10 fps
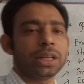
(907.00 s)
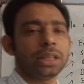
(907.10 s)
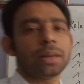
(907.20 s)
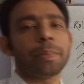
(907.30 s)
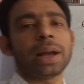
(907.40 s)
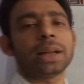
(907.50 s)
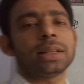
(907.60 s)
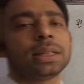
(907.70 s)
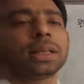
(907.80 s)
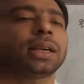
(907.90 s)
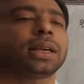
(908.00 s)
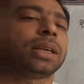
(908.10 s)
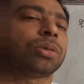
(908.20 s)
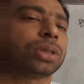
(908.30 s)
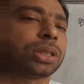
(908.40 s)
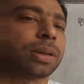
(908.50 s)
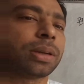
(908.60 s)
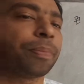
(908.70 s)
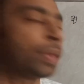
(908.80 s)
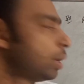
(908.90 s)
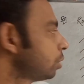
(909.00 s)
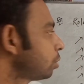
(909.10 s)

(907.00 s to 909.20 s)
the balance in the ecosystem. So